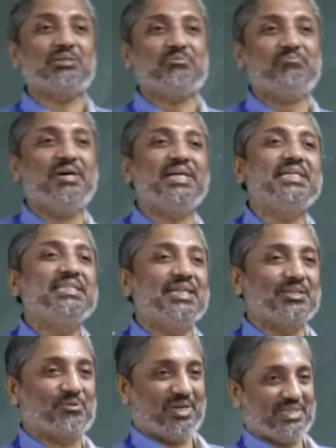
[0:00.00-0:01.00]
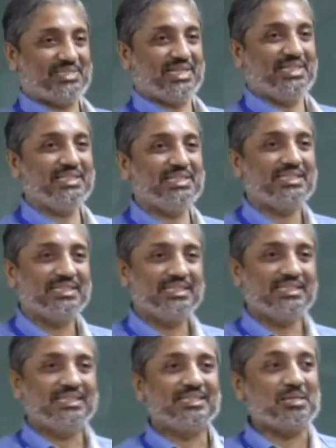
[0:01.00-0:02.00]
of meridian quadrant
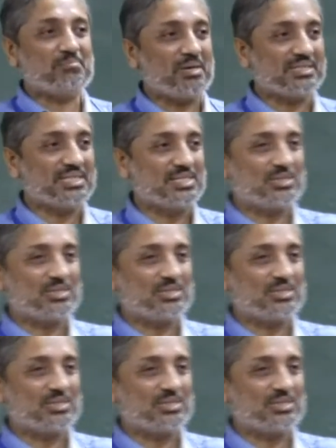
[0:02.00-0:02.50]
that passes